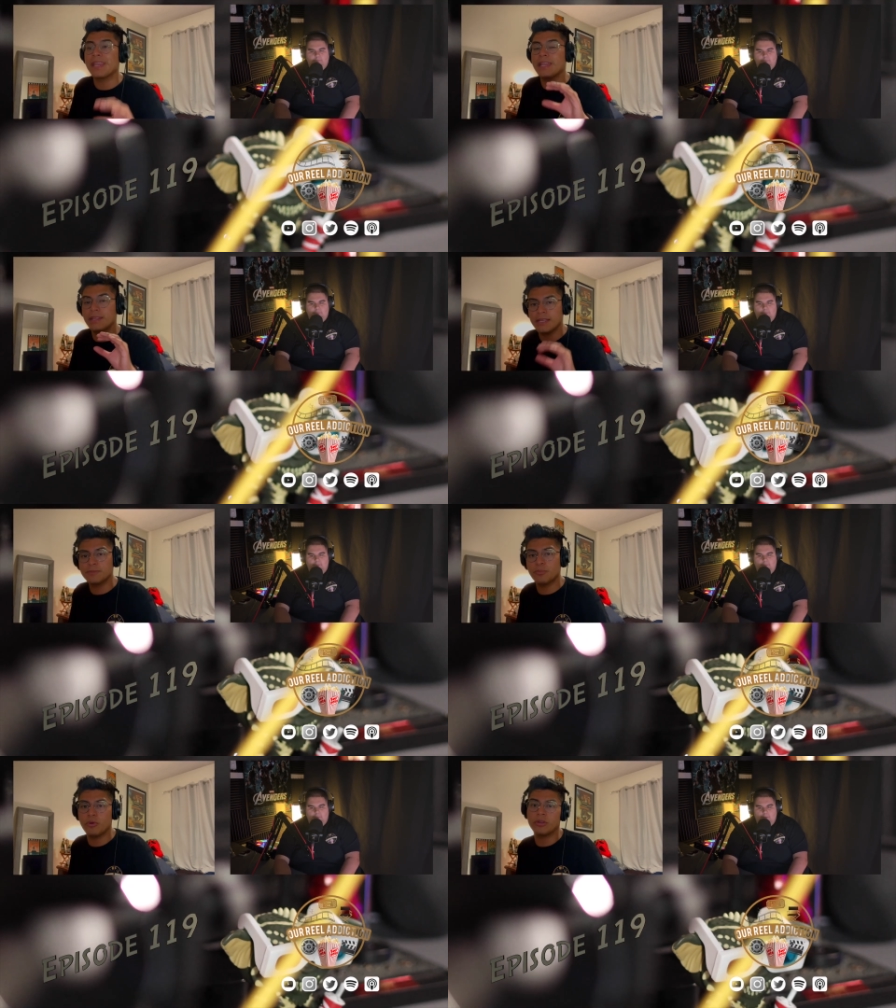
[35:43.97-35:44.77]
it is
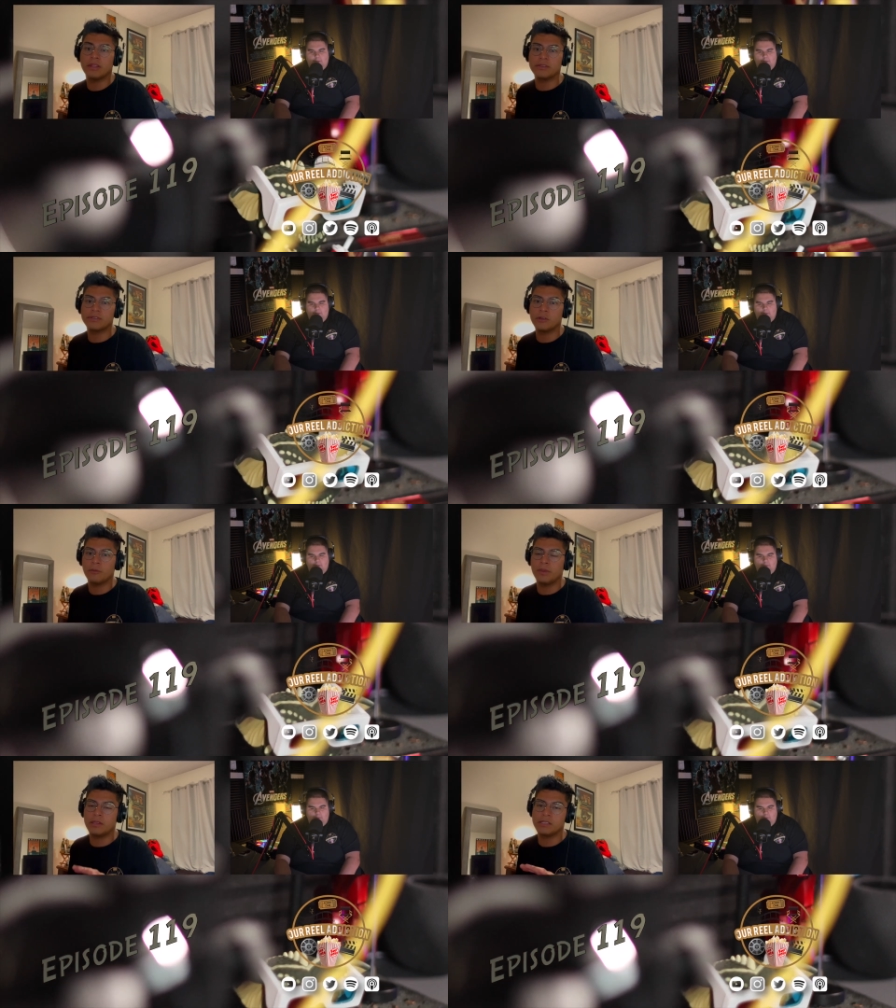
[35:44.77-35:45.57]
borderline
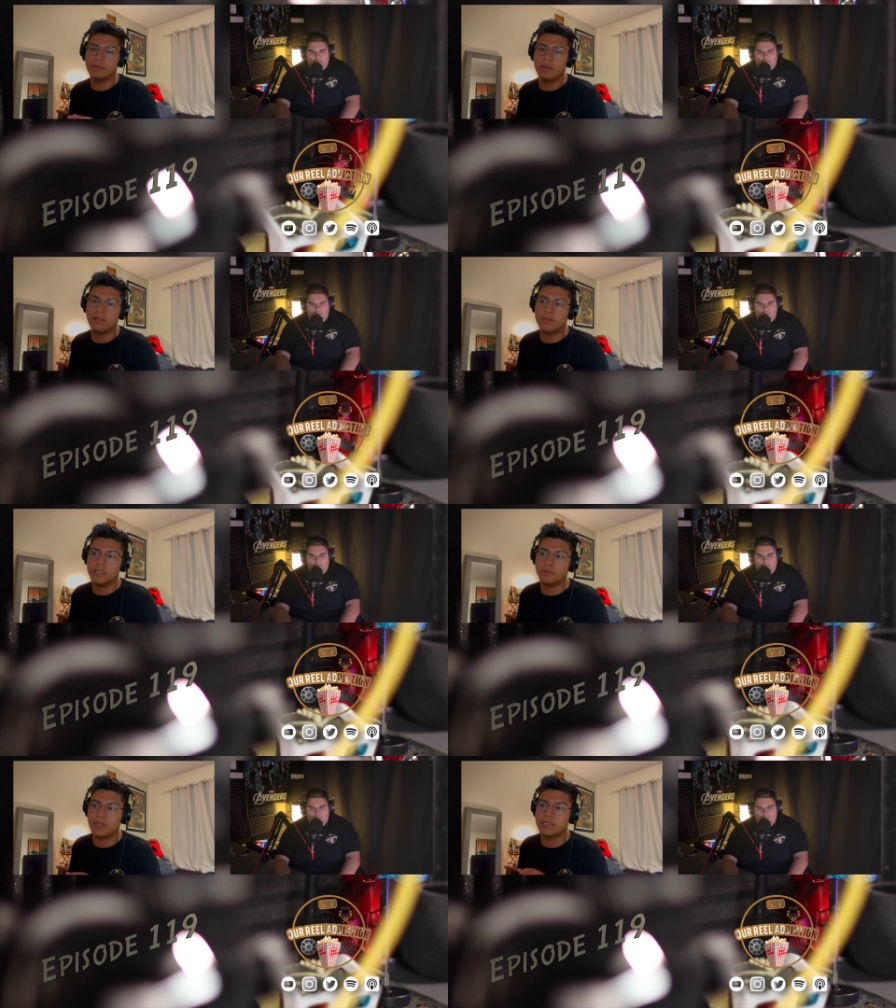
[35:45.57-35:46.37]
disturbing in some
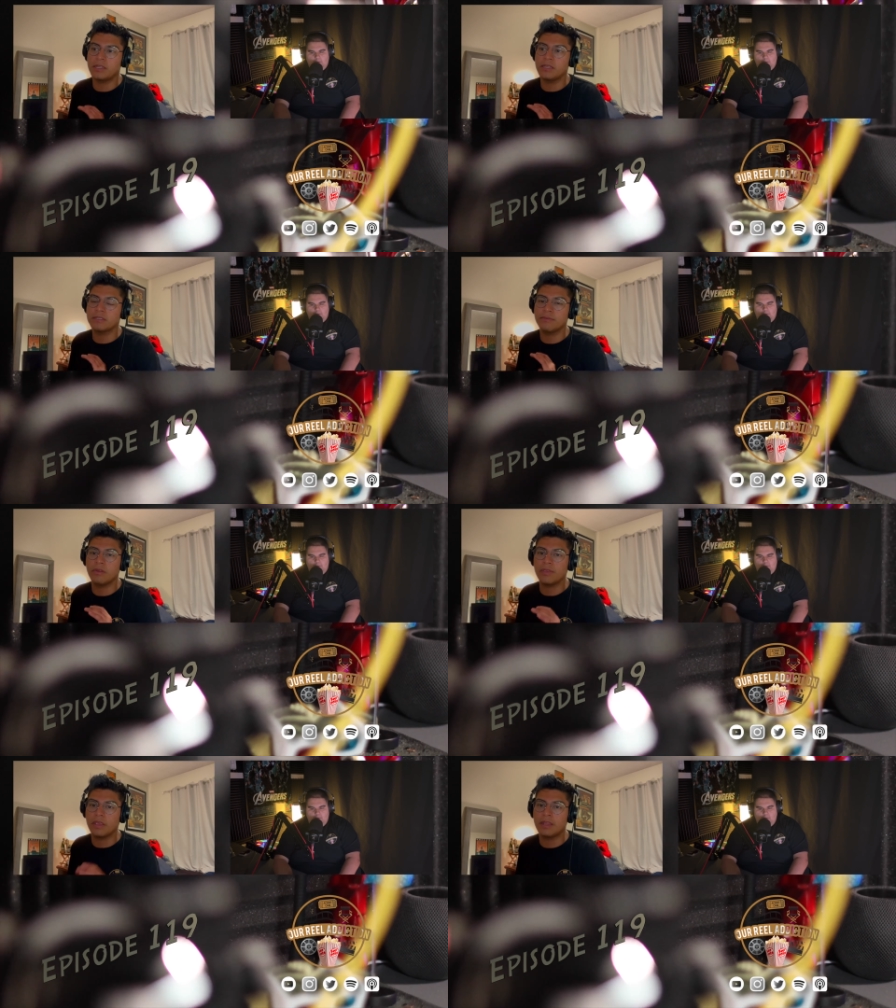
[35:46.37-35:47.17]
elements because it does
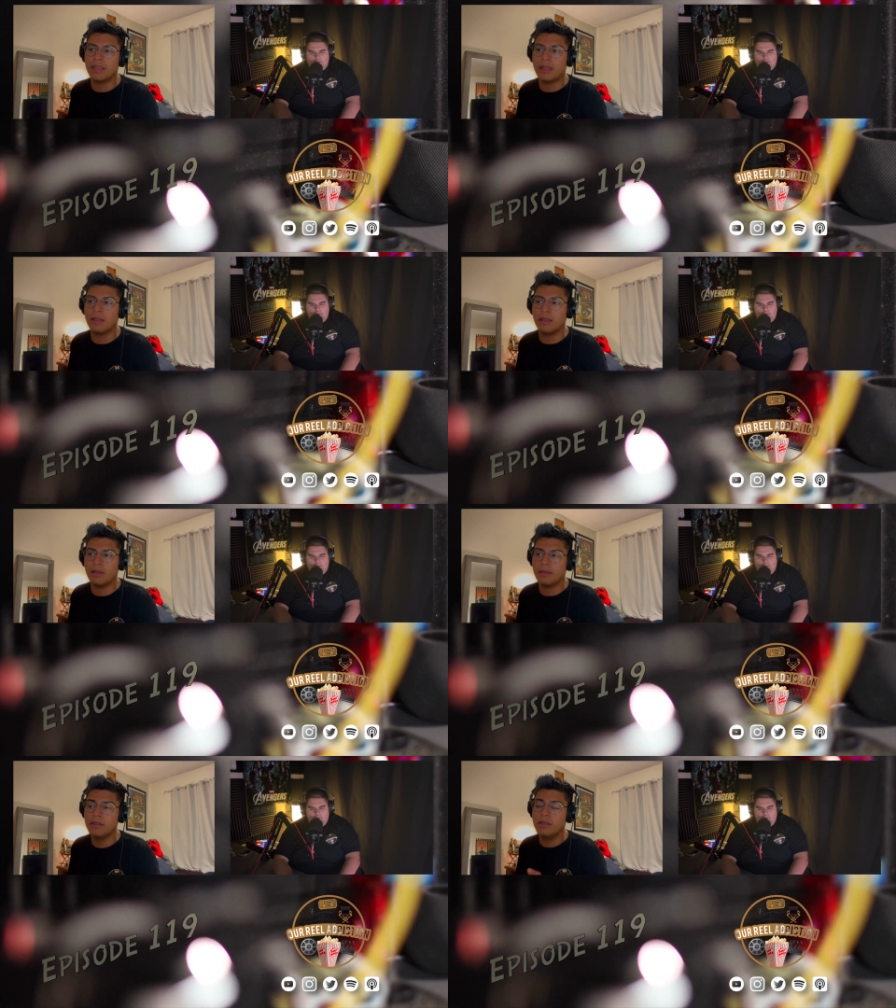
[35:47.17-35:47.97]
involve
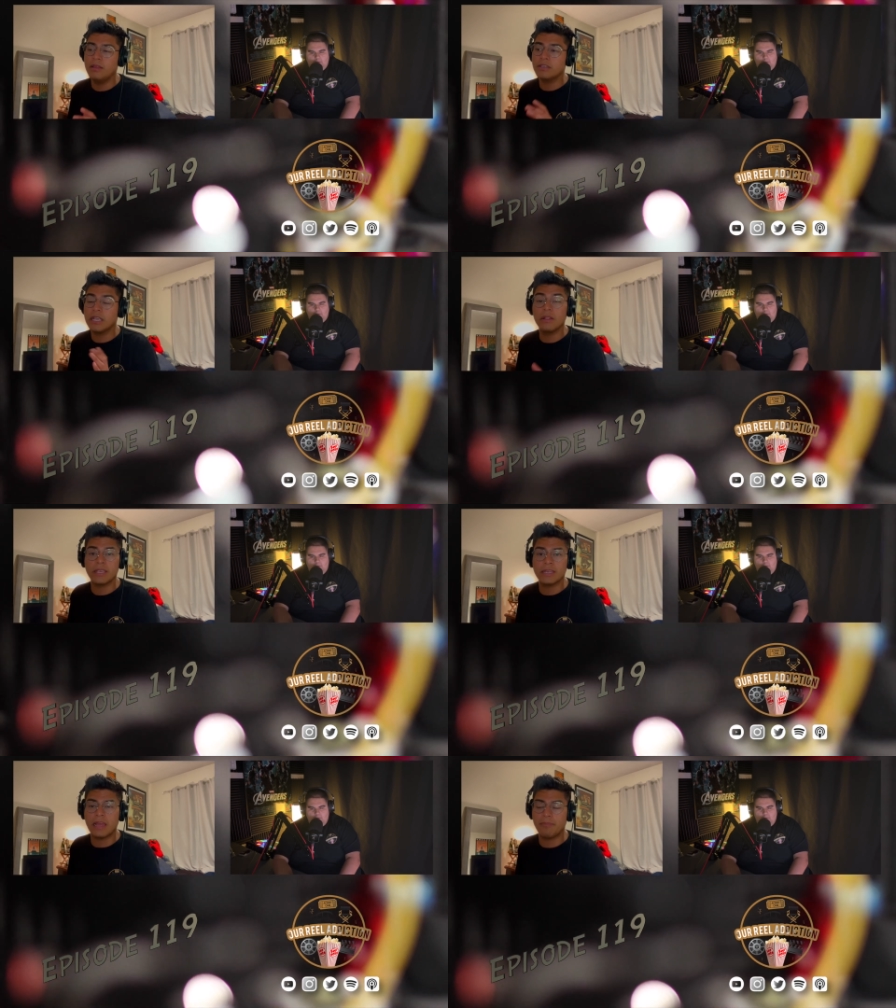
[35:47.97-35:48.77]
child
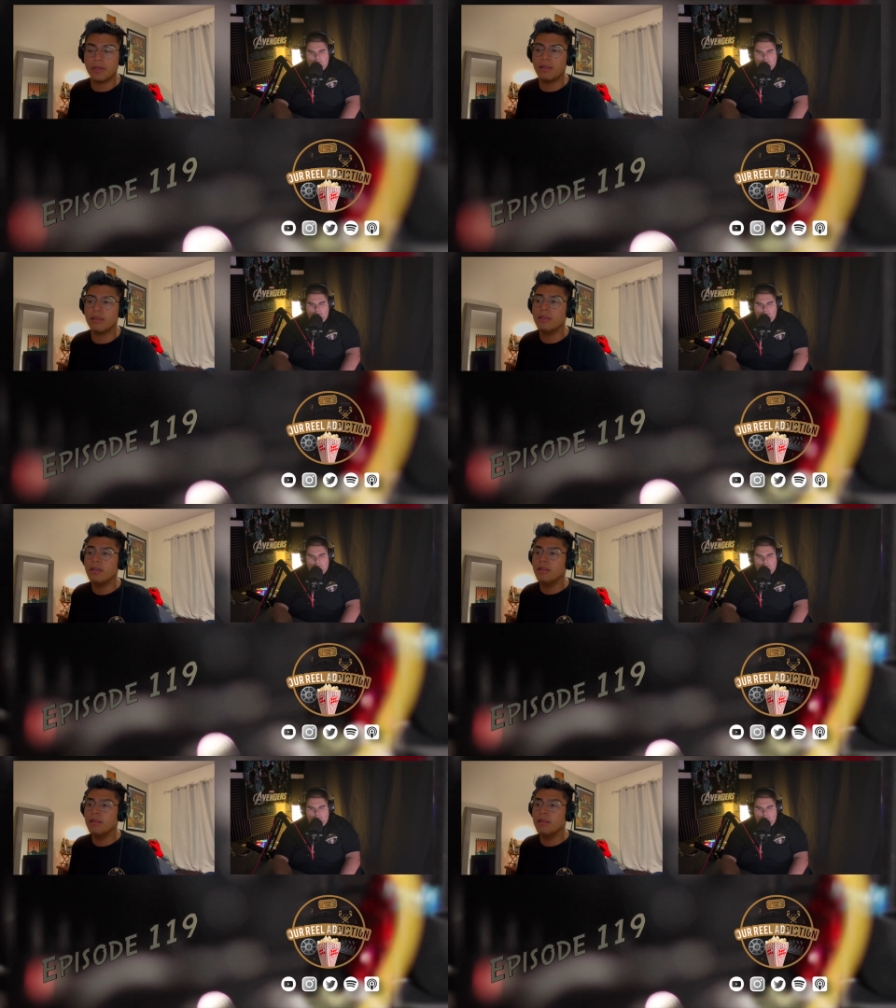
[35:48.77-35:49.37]
kidnapping,